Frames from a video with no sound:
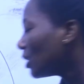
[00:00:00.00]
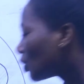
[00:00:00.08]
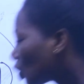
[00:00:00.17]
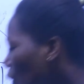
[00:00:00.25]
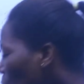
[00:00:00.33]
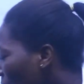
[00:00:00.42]

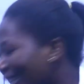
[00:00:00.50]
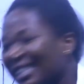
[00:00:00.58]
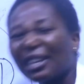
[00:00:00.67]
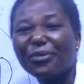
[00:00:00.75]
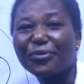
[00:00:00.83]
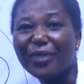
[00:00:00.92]
Two is the
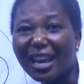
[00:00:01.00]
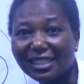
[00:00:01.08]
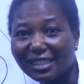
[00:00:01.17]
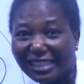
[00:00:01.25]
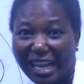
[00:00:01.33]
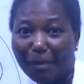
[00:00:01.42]
first
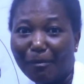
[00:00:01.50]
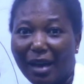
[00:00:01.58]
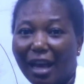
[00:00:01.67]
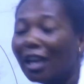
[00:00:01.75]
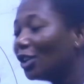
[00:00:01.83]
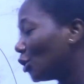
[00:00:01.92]
number.
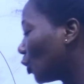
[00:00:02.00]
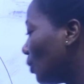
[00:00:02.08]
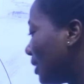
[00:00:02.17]
So you